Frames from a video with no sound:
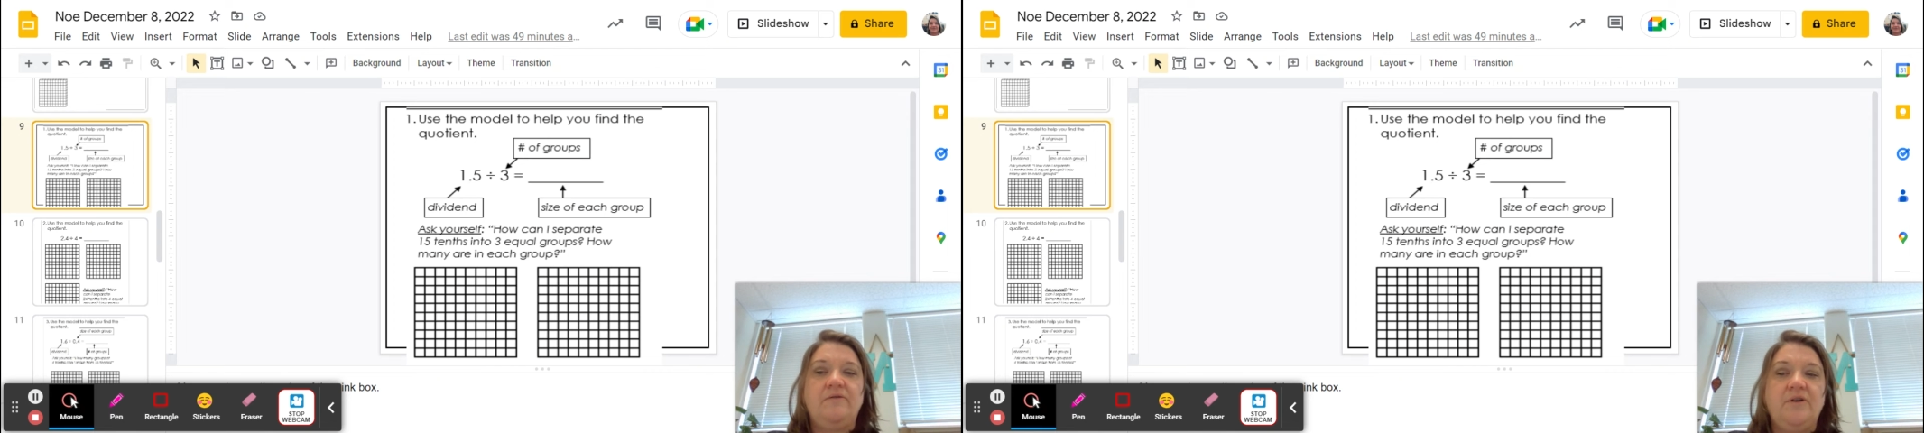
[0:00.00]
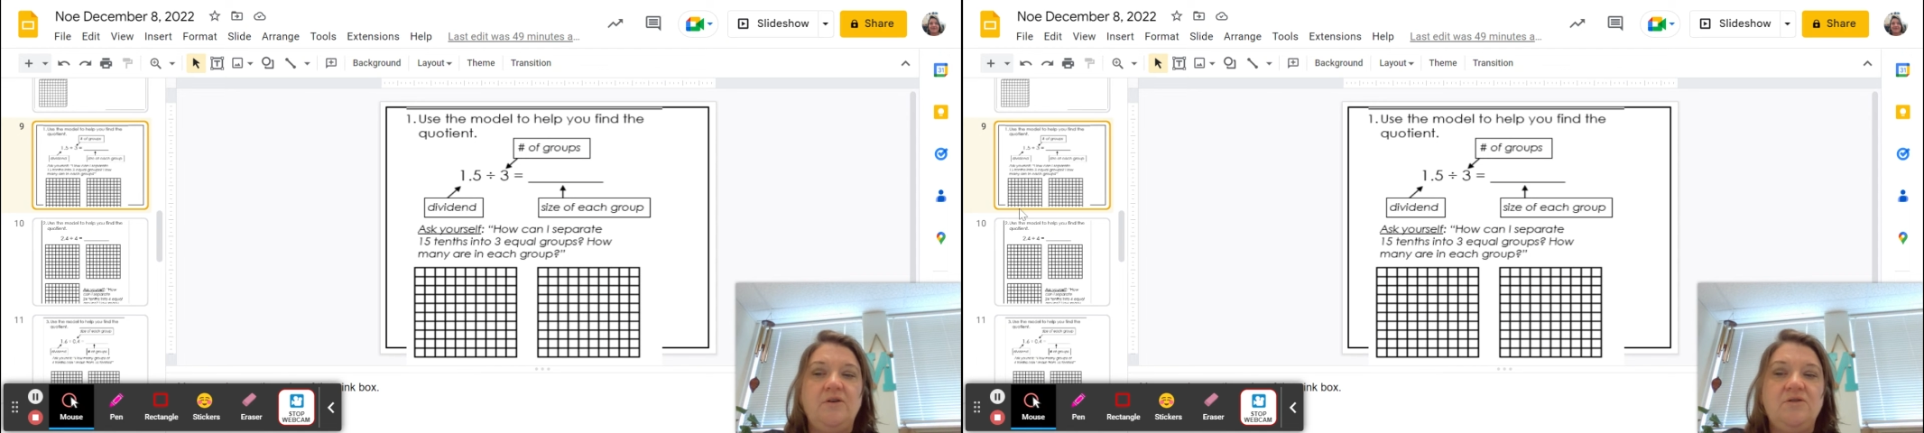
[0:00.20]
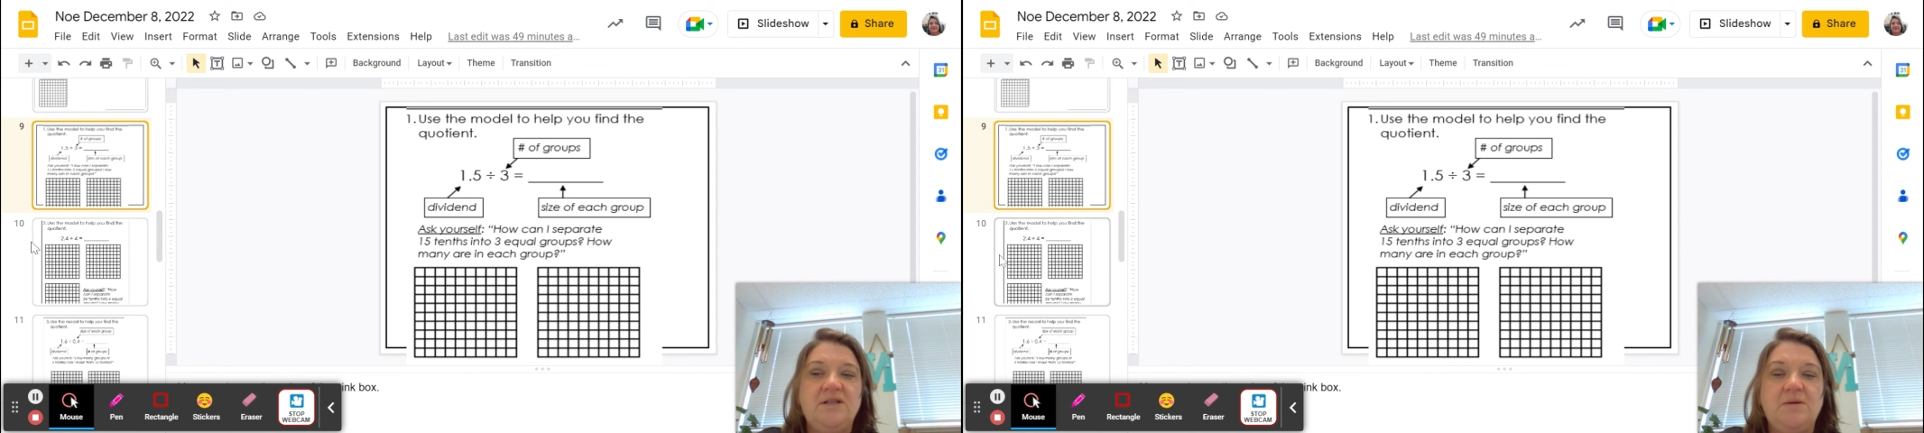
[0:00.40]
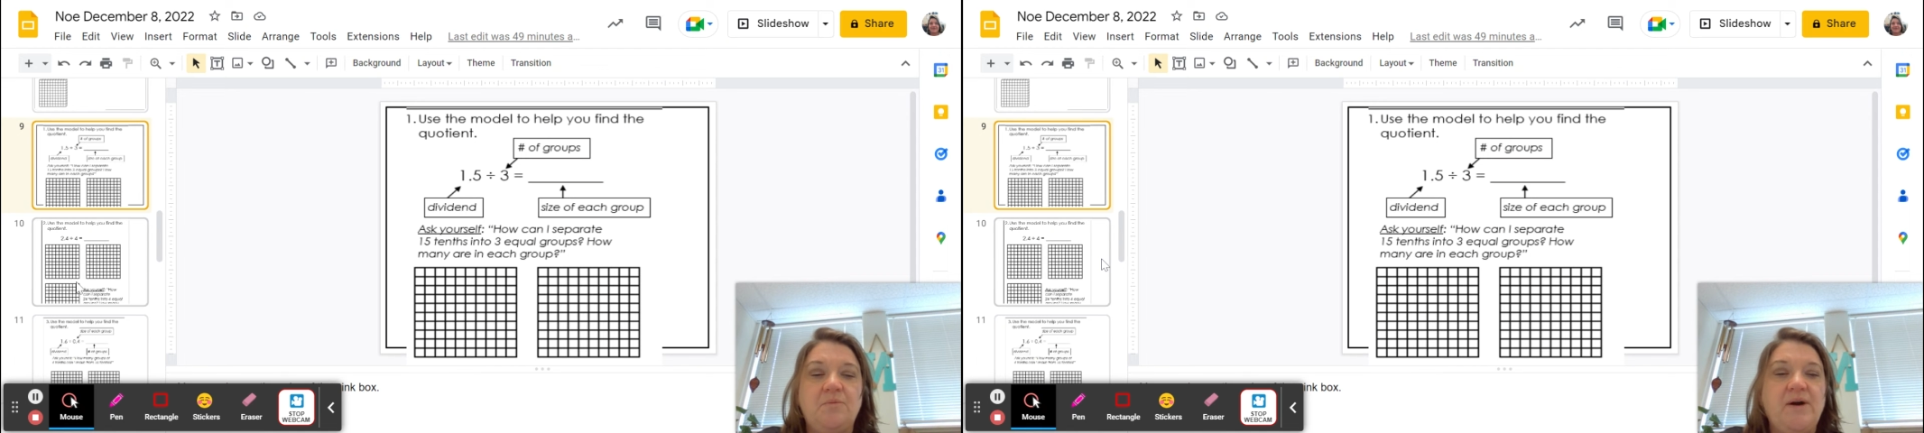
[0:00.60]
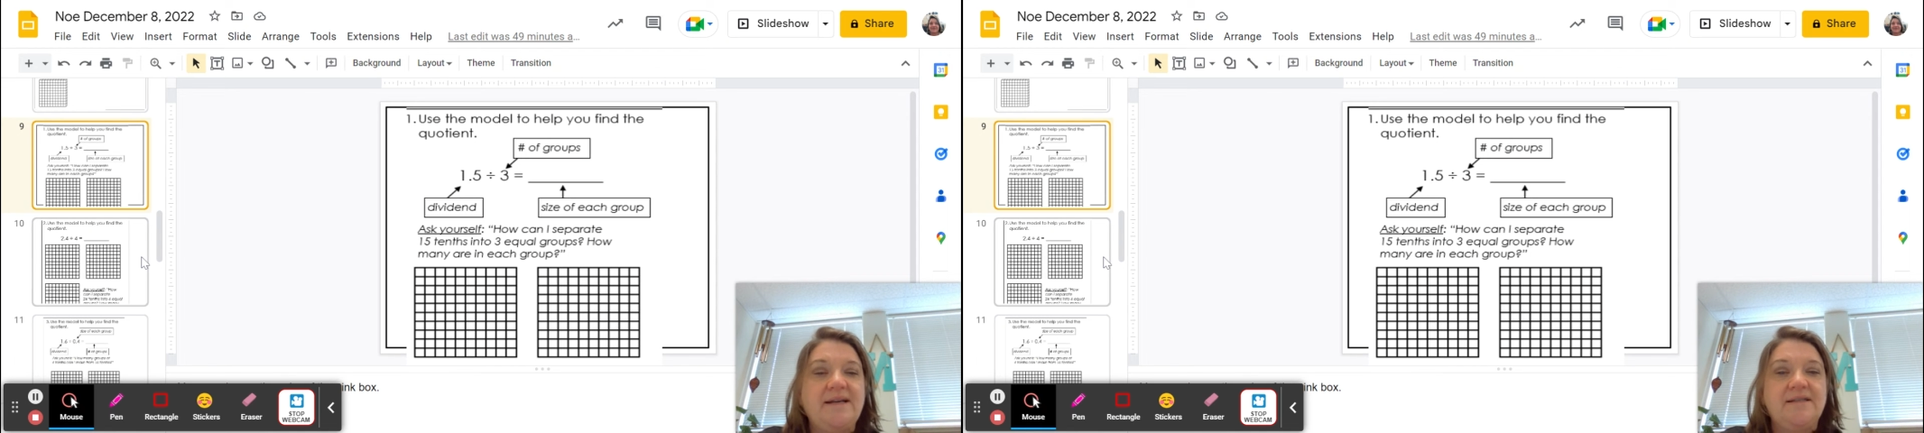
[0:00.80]
for you just
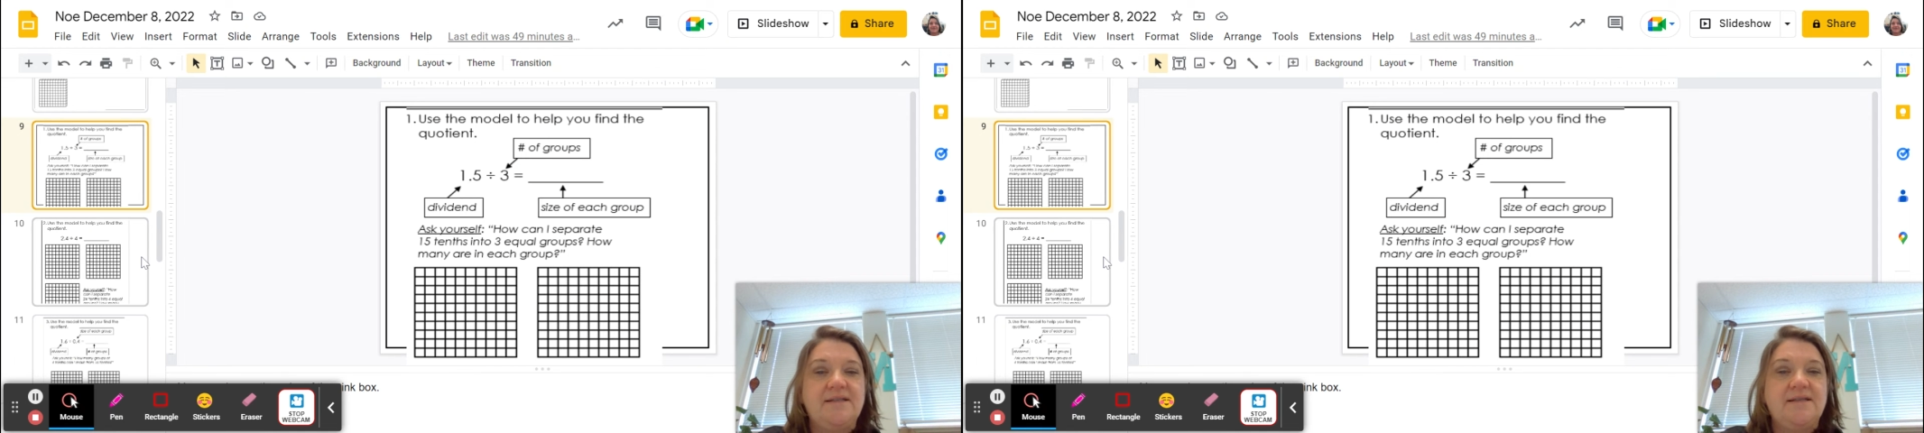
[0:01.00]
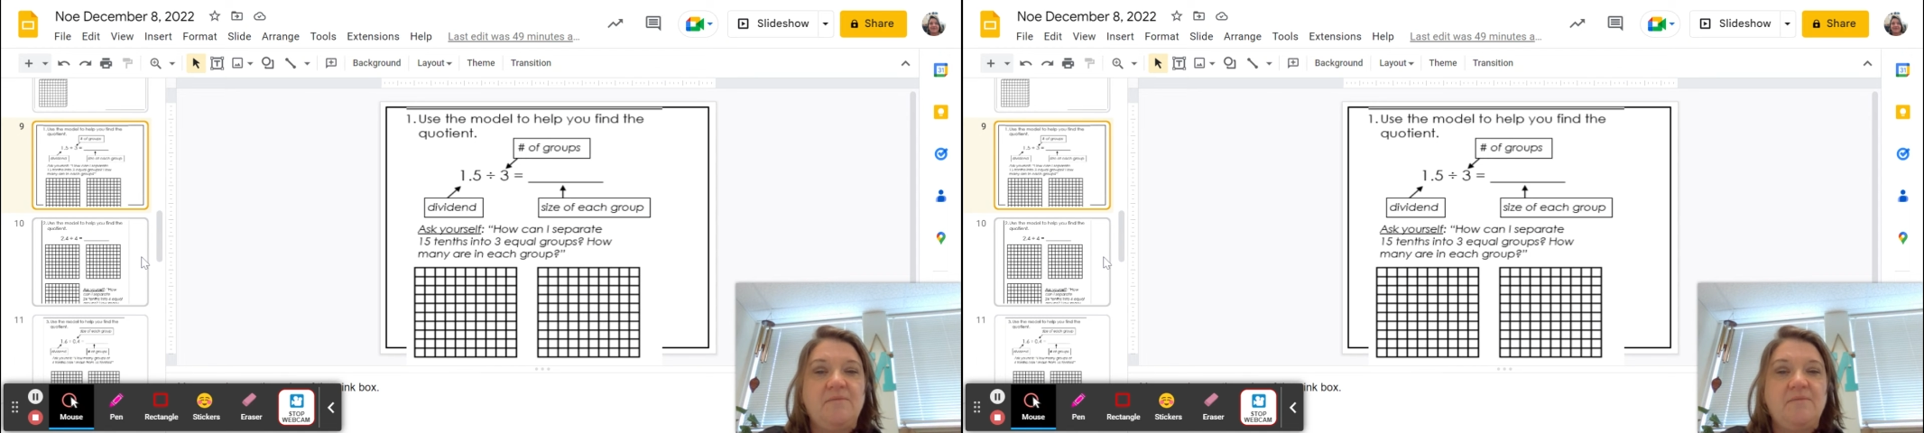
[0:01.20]
to practice